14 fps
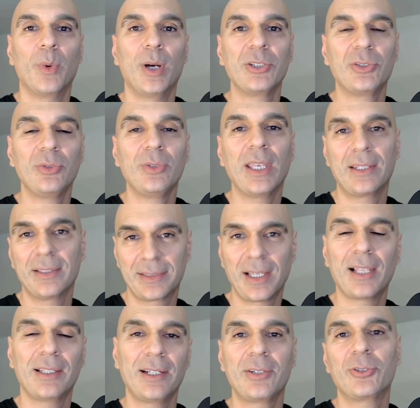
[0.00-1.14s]
Once you get a
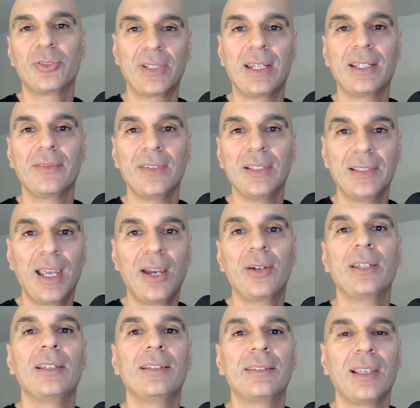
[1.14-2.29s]
solid understanding of these
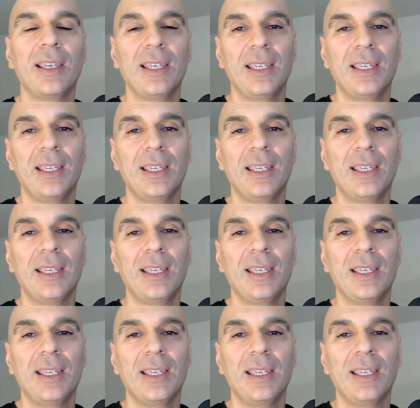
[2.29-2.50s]
areas,